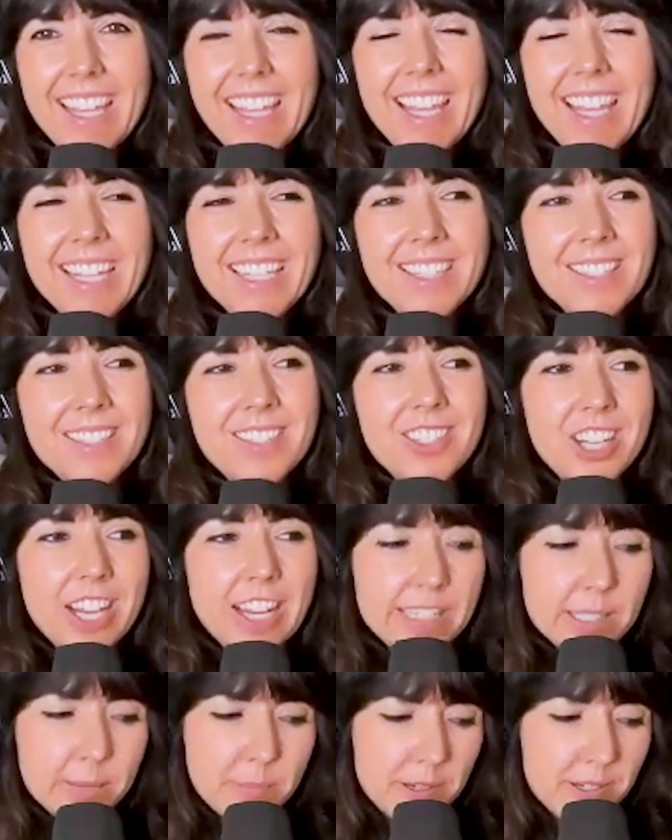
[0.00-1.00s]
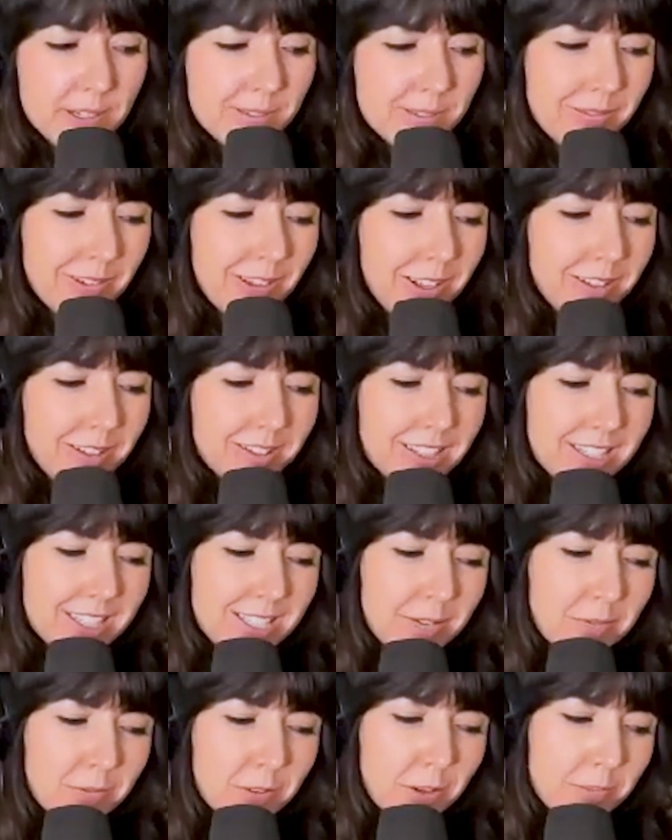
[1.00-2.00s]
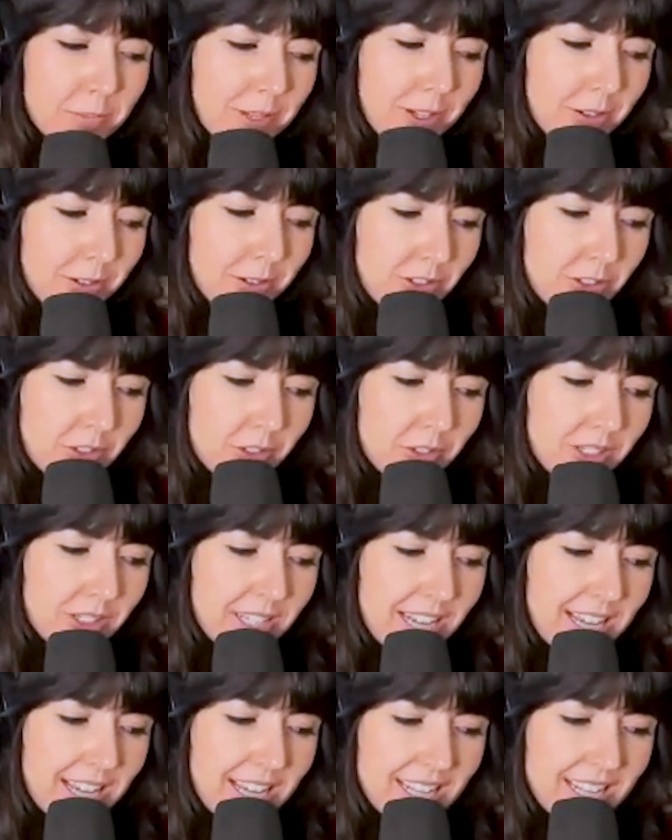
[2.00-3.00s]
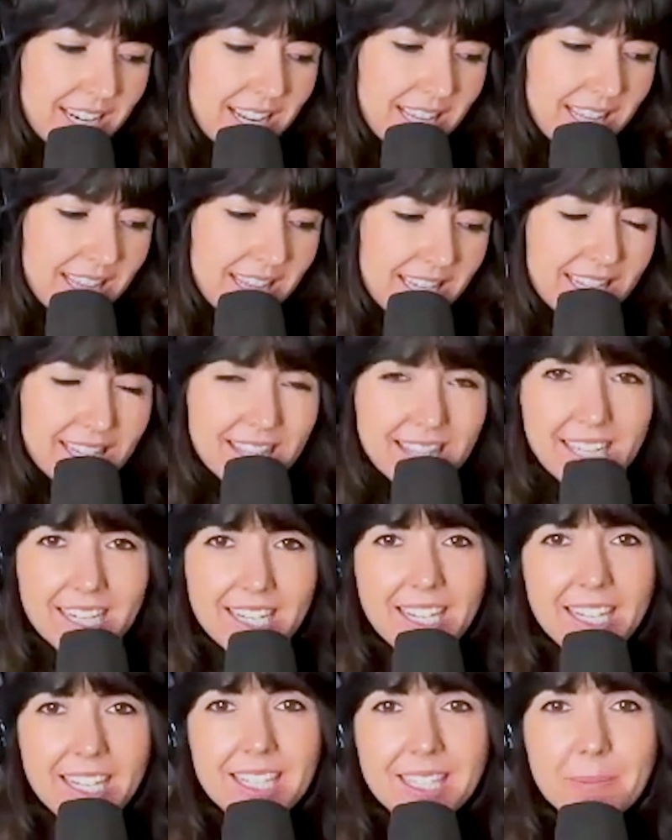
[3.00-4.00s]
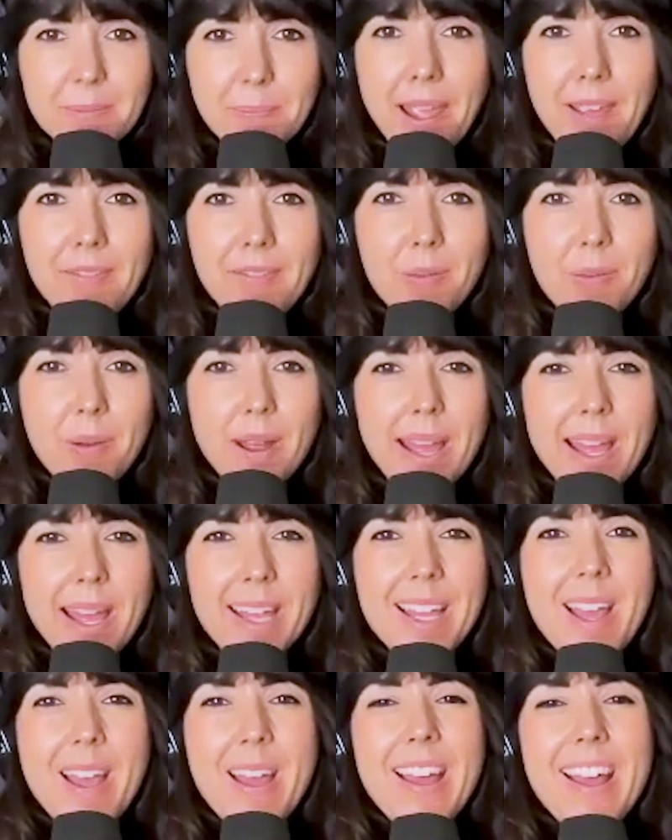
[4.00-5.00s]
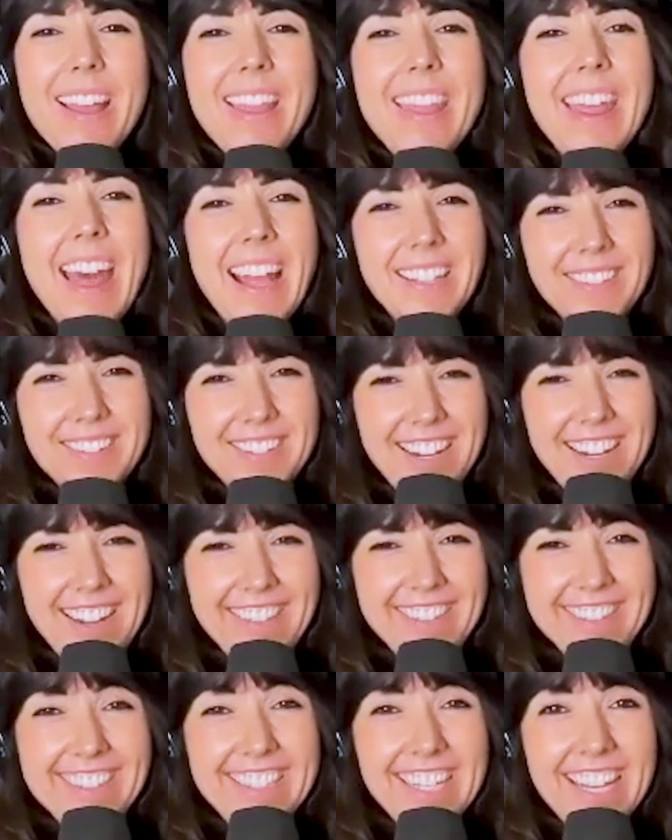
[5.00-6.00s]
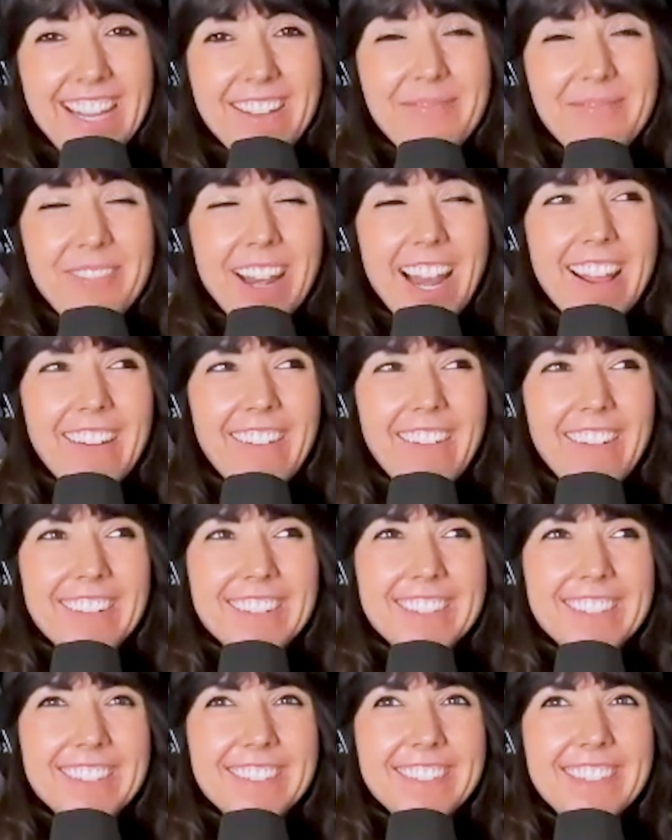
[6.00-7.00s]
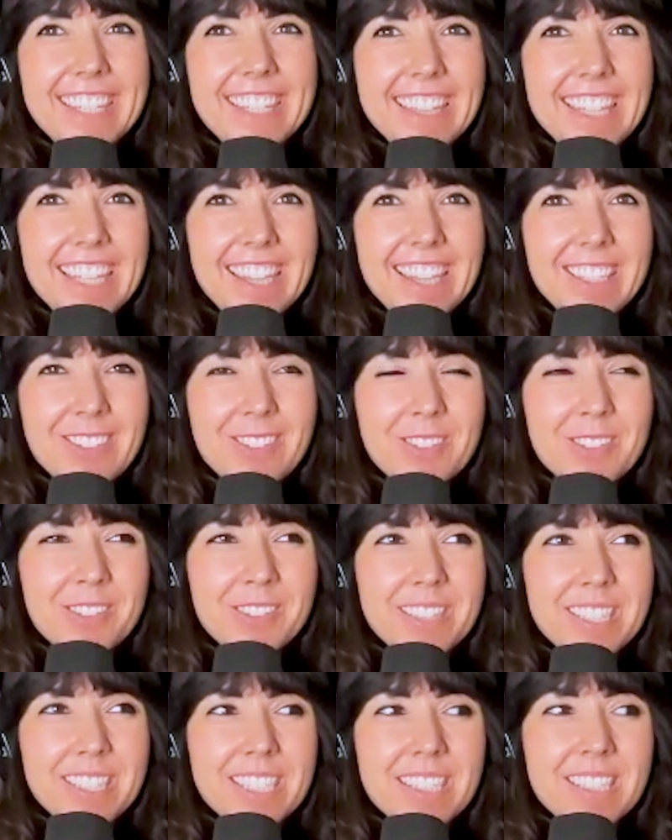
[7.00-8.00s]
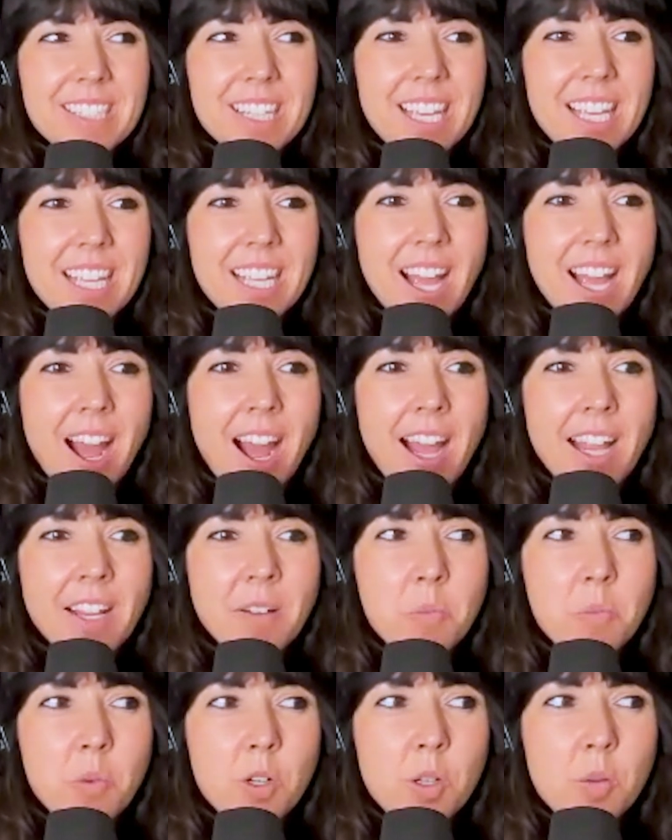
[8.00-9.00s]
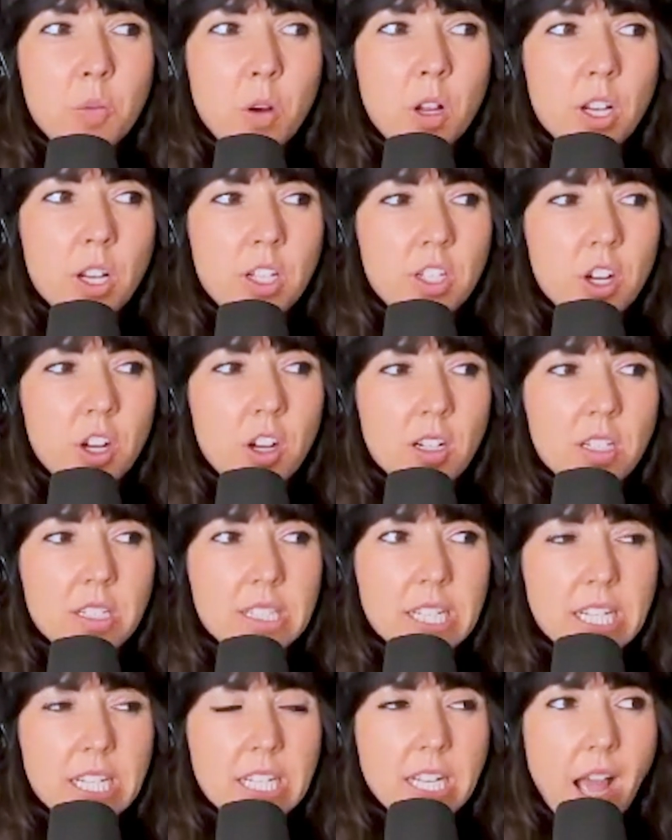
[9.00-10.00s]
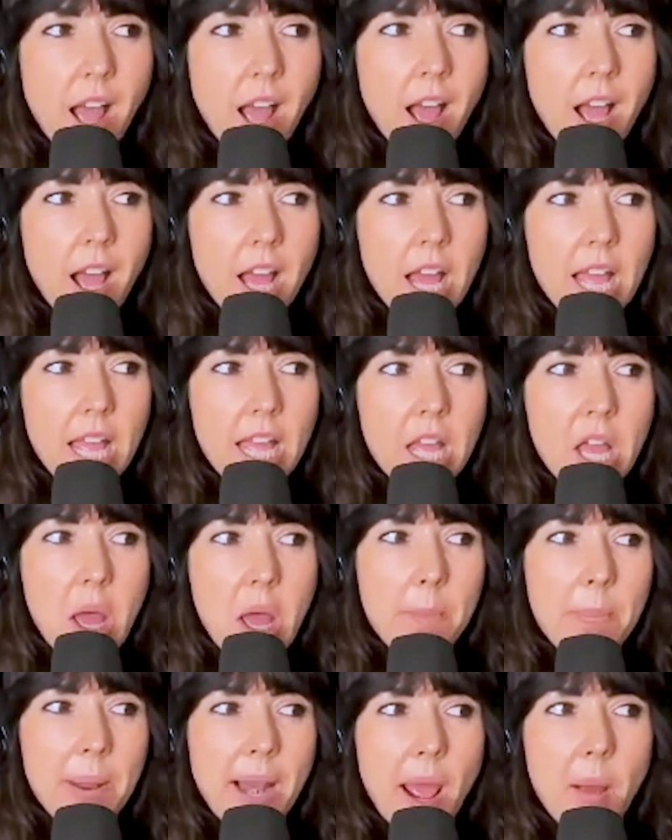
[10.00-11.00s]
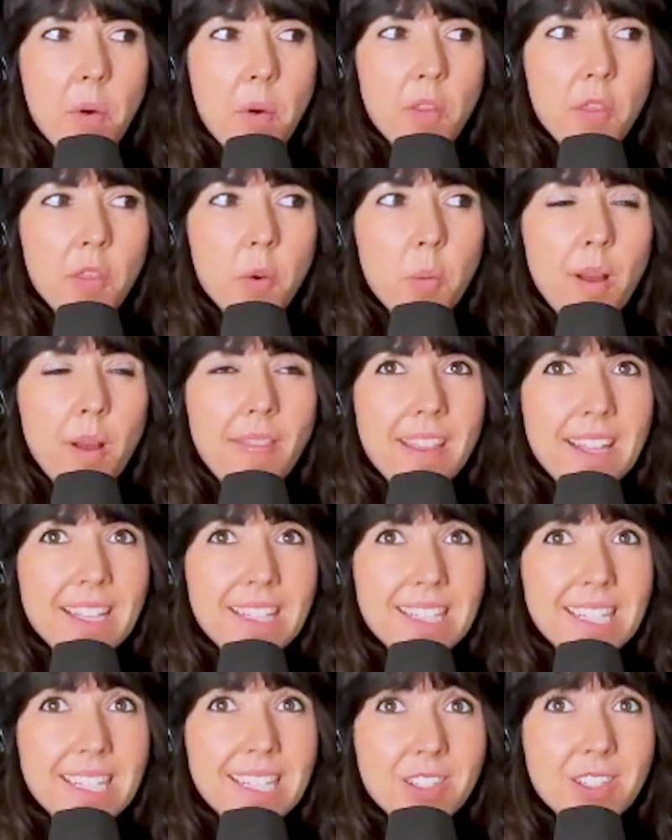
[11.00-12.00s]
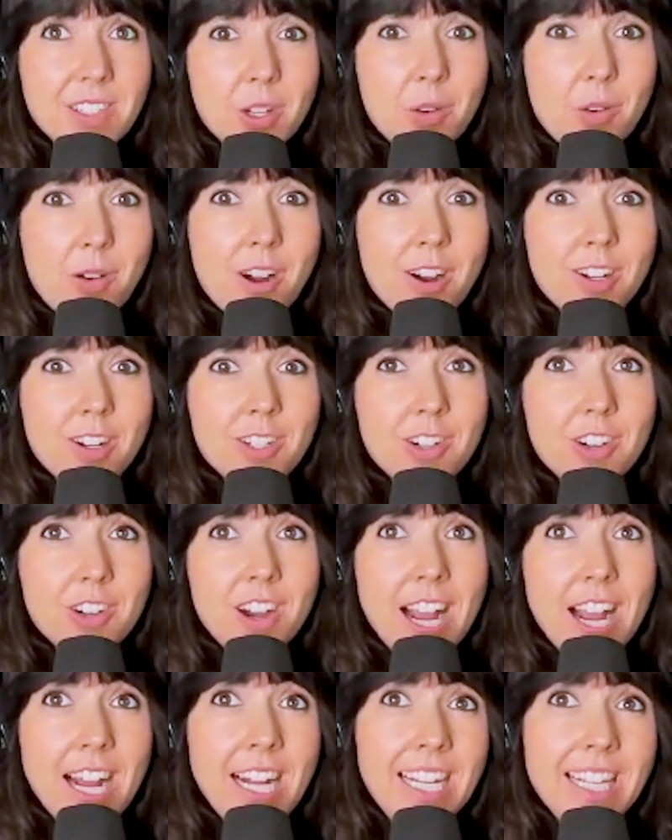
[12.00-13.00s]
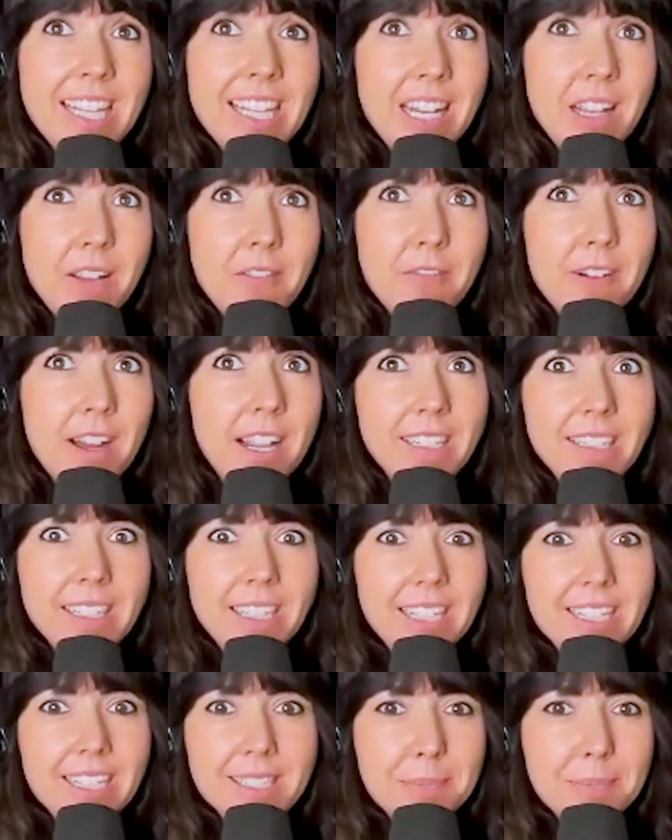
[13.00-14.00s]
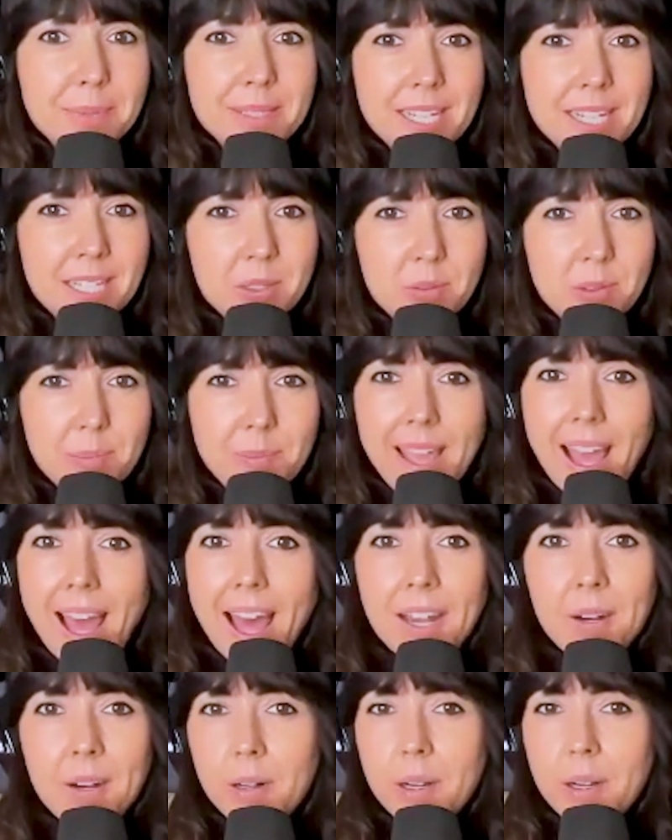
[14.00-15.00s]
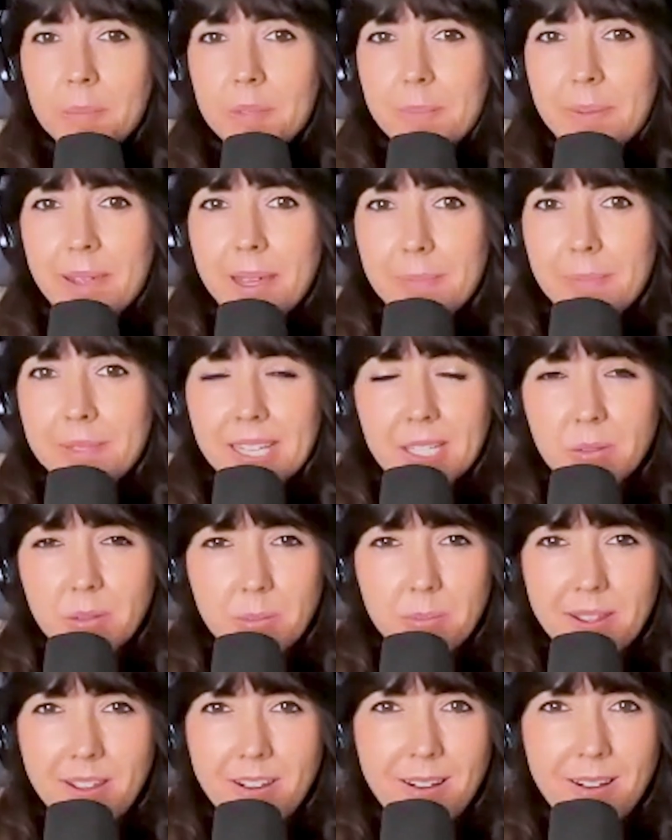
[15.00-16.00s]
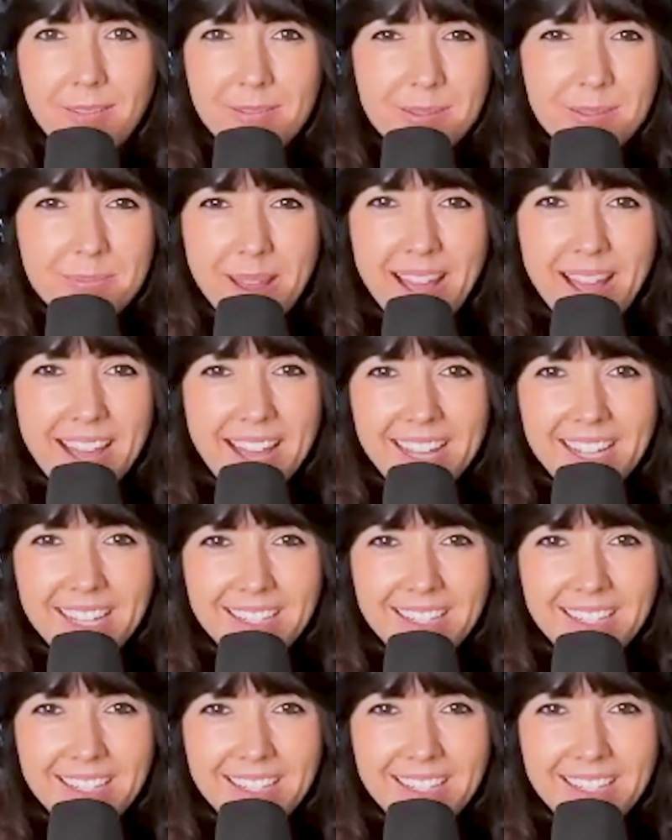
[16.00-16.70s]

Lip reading: it's Shakespeare's fault because of Romeo and Juliet. I think that he's paved the way. That's what I would say. But I also think that the truth is like I would want a toxic guy, but I want the one that's like so hard to crack and then he finally is obsessed with me. I don't want him to be obsessed with me off the bat.